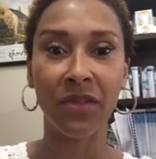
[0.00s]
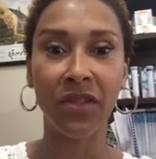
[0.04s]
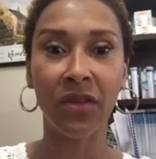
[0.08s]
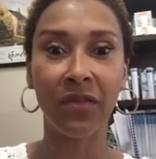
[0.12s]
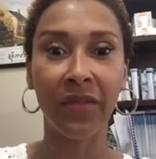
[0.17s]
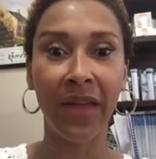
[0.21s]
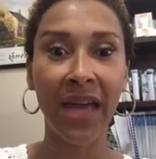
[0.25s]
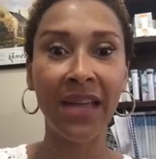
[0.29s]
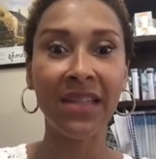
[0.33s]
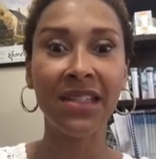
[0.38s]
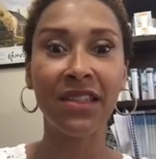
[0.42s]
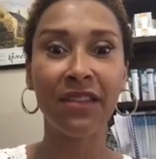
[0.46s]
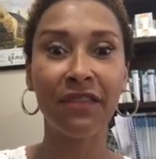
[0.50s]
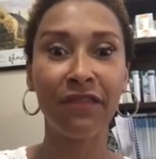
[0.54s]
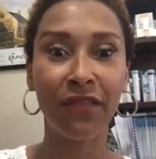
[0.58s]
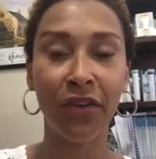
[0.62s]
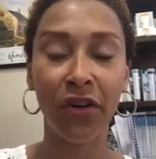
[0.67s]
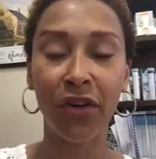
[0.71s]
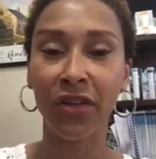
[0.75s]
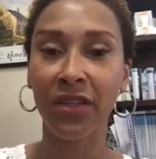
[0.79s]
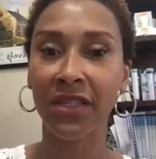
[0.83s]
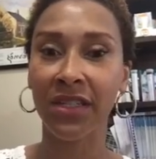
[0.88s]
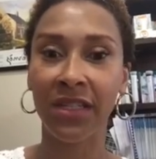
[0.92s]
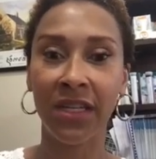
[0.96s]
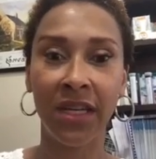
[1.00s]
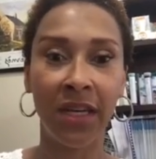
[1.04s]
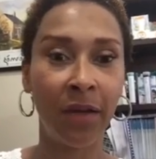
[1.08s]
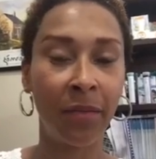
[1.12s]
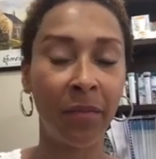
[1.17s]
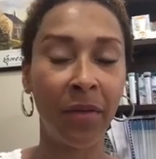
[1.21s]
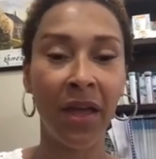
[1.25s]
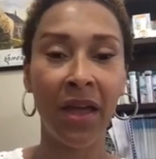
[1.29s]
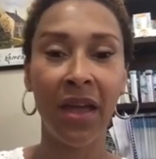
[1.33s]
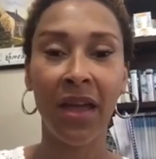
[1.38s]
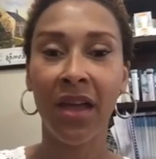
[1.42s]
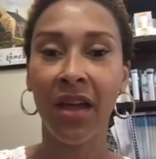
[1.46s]
So that's the first
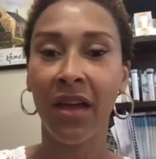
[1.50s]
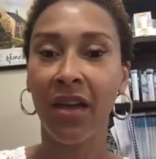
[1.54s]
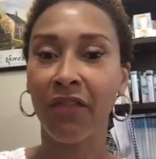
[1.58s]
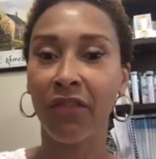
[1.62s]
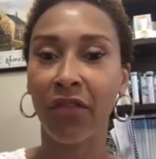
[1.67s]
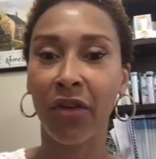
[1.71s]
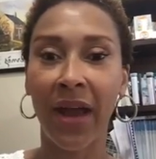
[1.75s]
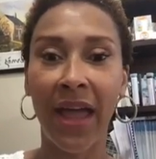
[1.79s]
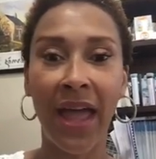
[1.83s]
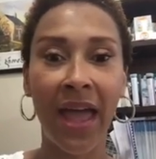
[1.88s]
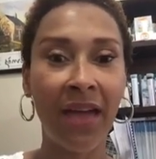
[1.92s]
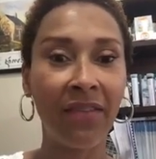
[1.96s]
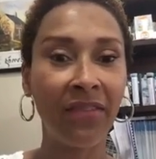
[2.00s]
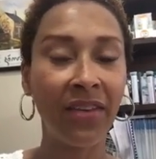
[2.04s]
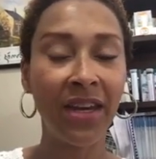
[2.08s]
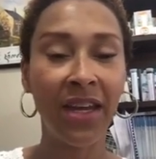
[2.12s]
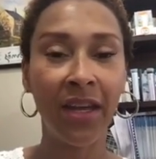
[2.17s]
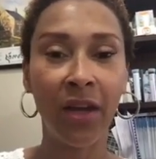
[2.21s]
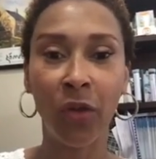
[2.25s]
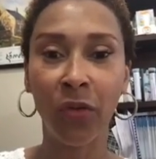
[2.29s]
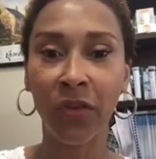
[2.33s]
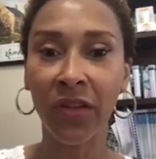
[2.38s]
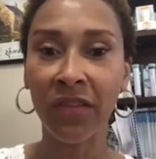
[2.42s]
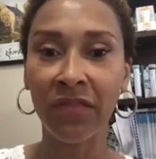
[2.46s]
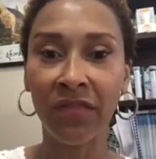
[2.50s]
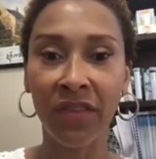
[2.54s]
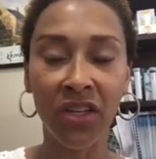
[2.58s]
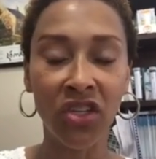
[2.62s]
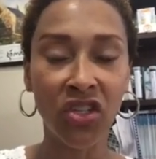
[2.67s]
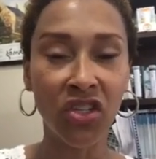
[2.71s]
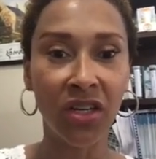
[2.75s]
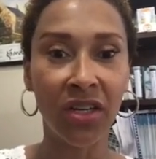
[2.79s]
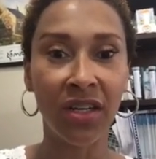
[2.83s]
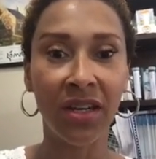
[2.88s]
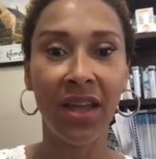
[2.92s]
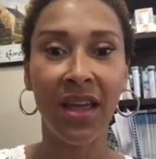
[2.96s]
tip for having healthy
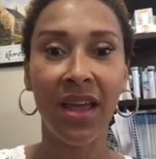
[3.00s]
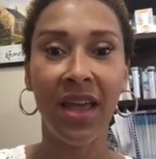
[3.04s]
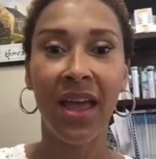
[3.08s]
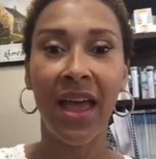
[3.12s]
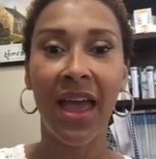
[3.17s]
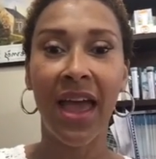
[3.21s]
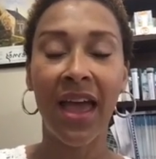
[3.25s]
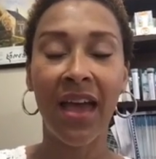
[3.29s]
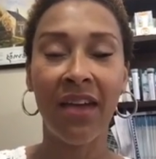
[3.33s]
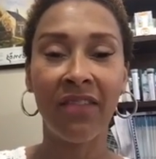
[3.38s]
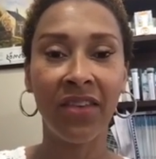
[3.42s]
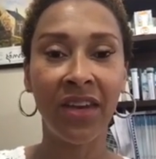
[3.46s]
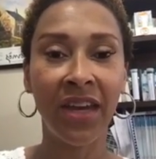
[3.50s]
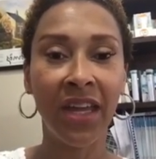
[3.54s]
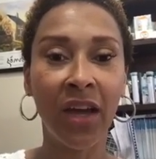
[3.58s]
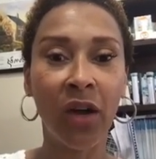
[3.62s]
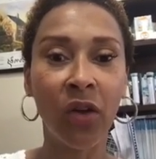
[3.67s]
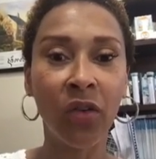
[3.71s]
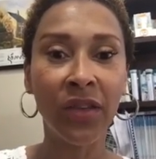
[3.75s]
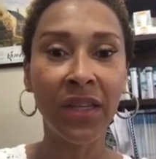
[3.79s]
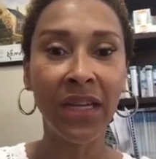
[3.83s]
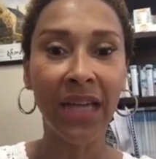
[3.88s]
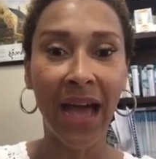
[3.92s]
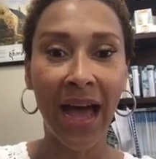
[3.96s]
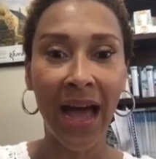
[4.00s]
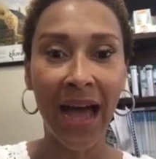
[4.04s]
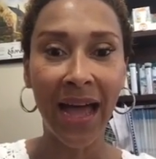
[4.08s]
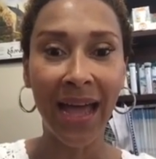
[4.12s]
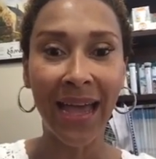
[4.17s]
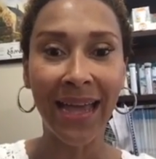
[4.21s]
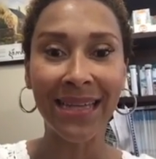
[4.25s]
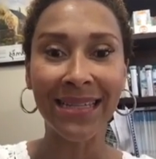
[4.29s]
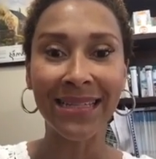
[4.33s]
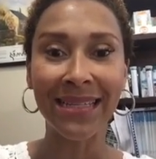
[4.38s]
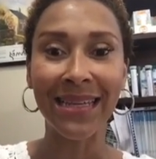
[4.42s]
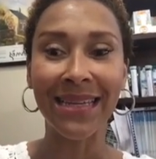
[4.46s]
vision, having healthy
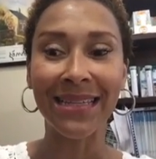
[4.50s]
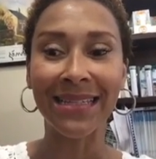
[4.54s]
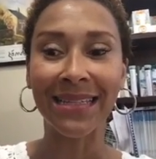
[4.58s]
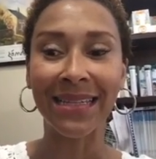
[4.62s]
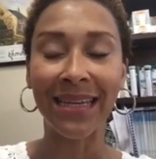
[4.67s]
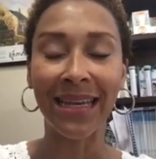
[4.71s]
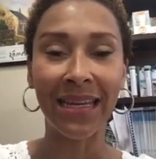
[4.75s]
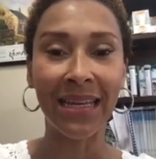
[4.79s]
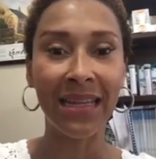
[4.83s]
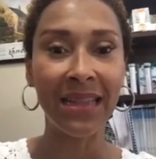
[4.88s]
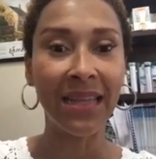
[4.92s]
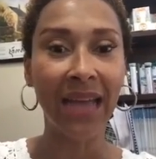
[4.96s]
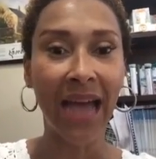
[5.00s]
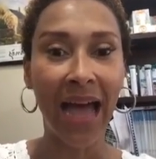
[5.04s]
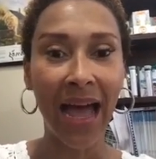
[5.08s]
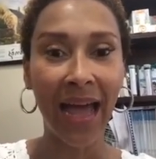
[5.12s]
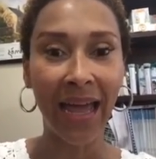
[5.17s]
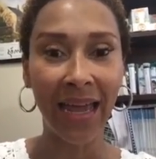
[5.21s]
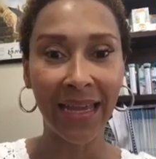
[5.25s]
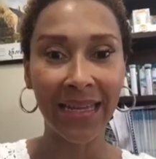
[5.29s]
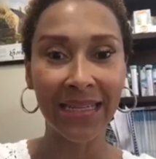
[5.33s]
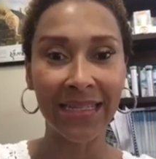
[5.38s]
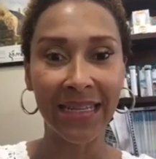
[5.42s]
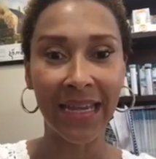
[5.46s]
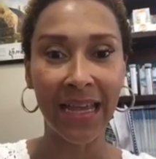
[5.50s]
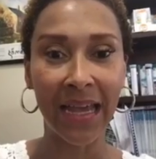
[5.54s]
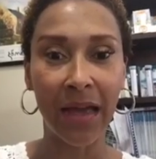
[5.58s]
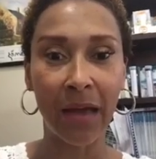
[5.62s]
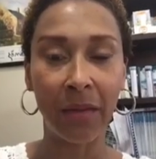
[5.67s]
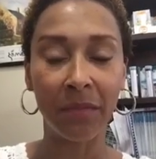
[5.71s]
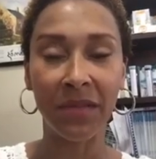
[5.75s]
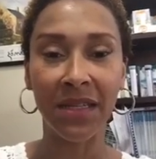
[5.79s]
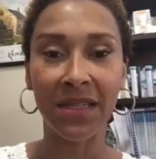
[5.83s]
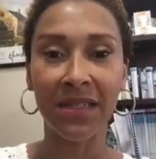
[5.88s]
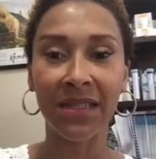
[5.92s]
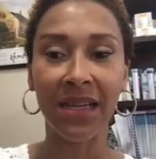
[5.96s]
eyes, is getting the eye
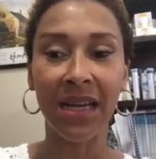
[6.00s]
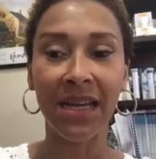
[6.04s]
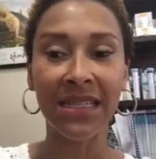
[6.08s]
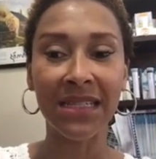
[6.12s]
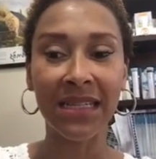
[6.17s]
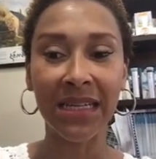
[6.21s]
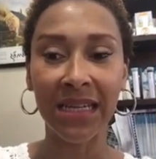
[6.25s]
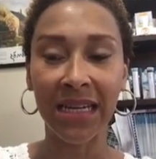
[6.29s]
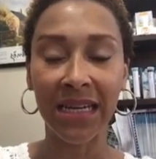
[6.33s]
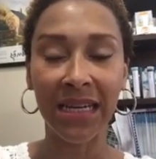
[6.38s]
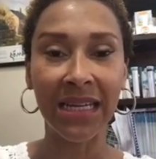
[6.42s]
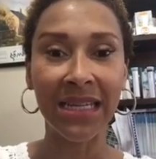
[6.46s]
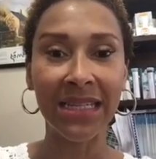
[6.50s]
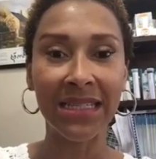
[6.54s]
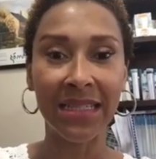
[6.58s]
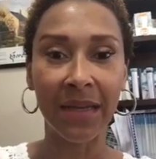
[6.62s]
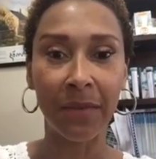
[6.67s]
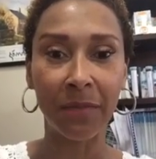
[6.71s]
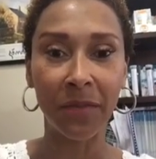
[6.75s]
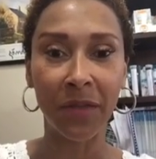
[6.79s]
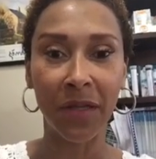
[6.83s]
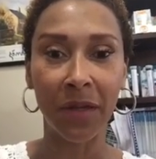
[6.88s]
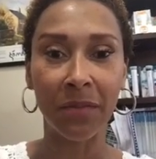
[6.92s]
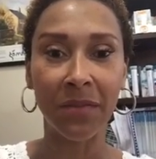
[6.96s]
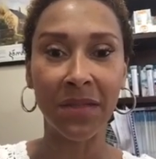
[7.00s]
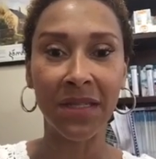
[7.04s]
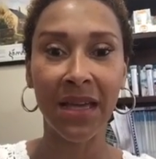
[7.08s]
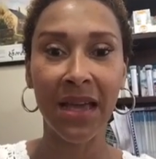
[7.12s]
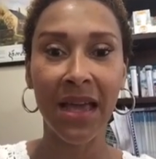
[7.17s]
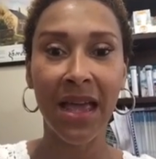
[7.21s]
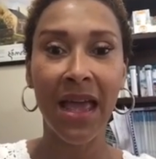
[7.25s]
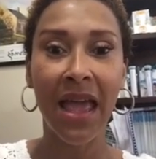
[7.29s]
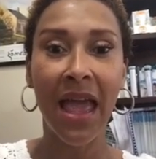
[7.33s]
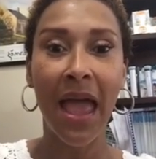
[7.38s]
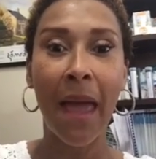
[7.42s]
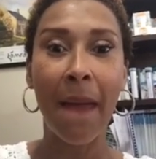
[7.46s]
exam, discussing any symptoms,
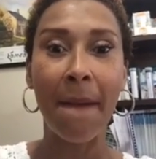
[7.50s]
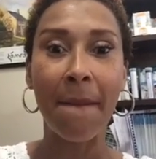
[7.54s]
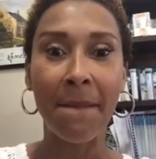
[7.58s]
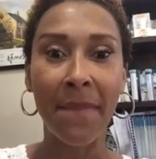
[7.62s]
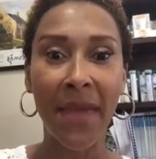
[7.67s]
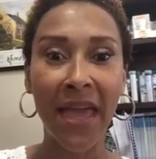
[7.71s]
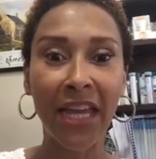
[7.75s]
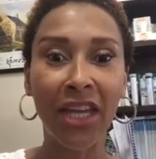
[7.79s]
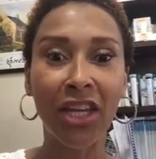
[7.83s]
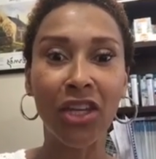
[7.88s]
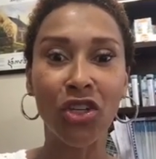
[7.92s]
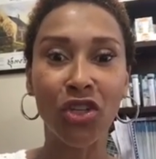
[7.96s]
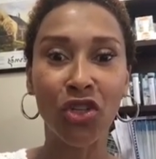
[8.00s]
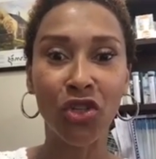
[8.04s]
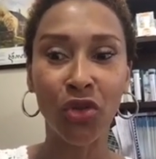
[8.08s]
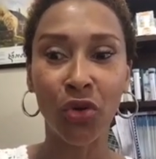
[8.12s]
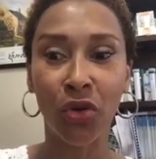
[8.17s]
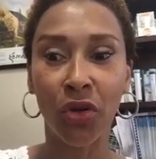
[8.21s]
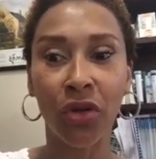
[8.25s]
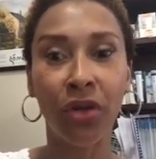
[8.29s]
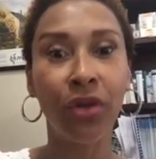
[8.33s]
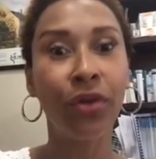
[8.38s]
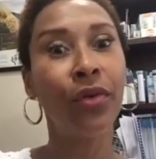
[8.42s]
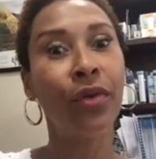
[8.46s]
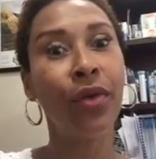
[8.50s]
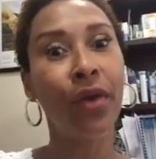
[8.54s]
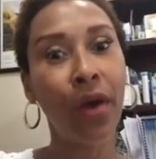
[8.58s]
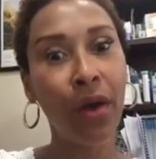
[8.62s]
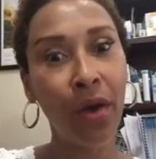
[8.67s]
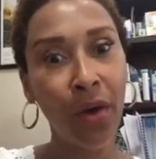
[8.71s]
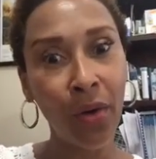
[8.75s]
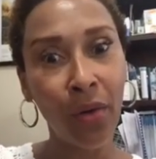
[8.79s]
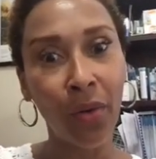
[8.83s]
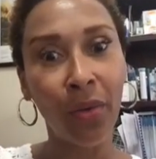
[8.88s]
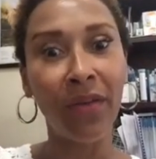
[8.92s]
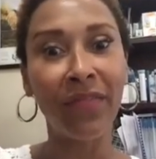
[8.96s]
and making sure you
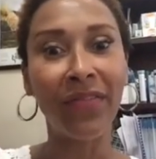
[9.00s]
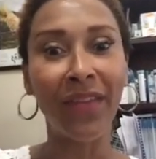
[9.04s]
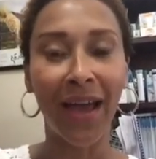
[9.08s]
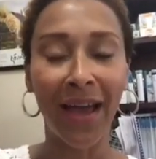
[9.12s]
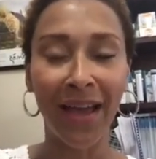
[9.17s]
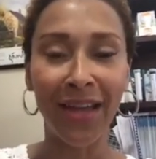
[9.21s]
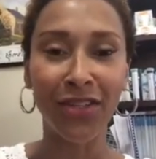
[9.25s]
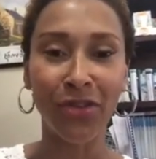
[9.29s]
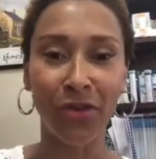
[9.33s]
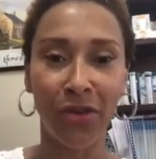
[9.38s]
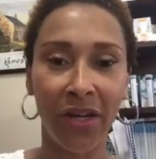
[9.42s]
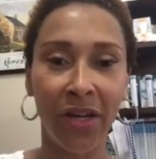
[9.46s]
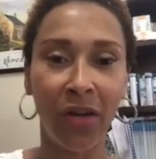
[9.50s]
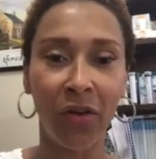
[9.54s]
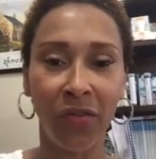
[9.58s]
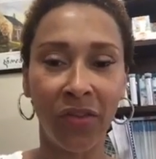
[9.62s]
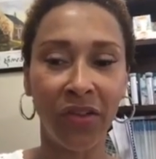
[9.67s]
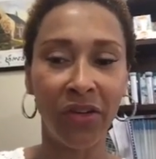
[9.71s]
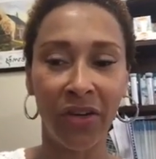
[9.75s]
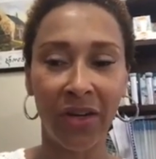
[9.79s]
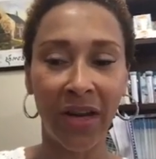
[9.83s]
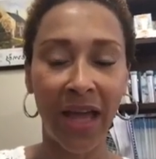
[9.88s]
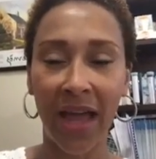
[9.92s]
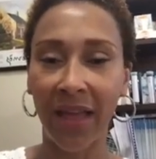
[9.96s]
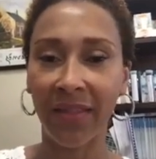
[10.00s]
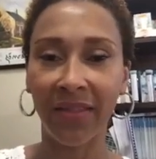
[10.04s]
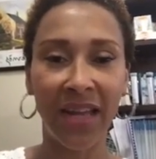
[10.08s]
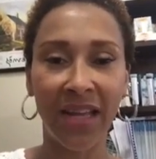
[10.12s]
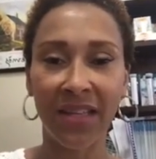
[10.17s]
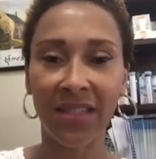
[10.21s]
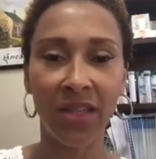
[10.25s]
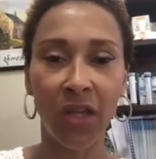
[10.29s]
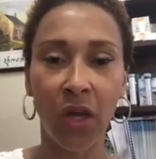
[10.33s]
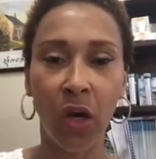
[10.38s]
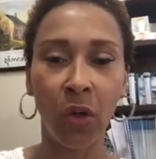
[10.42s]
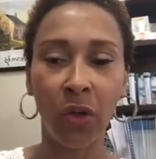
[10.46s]
know if the eyes are healthy or not.
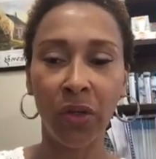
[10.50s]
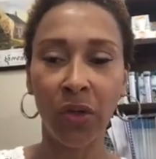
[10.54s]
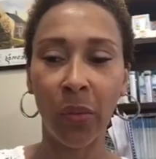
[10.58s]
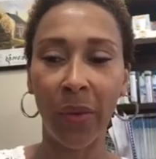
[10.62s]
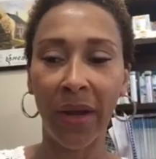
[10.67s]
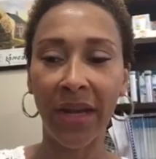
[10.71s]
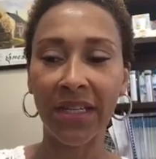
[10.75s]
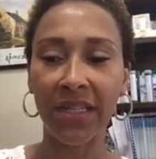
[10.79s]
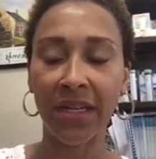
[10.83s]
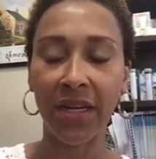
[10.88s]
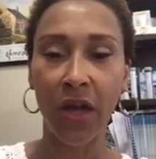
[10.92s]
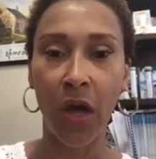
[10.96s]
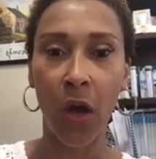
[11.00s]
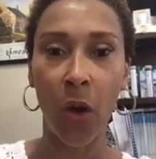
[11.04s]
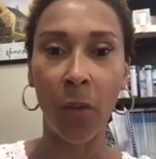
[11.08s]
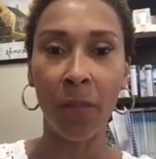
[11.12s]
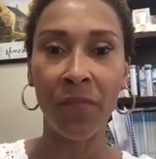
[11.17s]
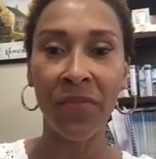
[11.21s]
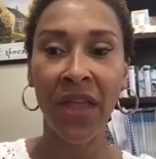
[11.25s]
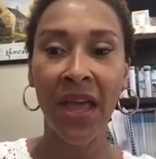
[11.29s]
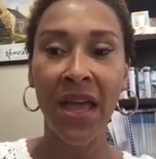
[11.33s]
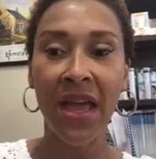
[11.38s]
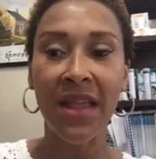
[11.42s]
That's the only way to know.